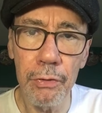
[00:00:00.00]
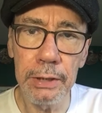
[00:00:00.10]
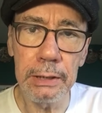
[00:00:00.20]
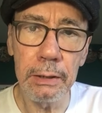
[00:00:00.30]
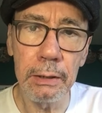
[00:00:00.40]

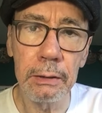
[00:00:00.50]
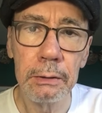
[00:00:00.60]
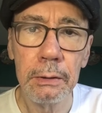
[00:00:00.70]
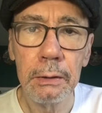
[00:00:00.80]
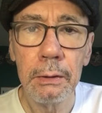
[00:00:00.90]
the
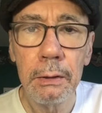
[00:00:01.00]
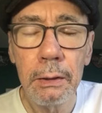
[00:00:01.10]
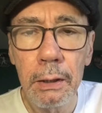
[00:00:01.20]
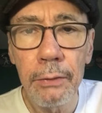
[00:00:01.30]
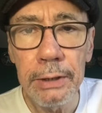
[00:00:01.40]

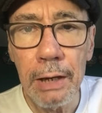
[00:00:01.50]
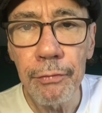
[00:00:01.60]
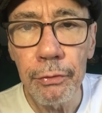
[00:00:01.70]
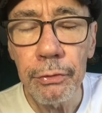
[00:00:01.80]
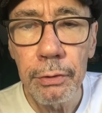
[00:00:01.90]

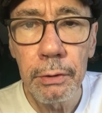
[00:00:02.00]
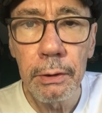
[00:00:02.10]
effort.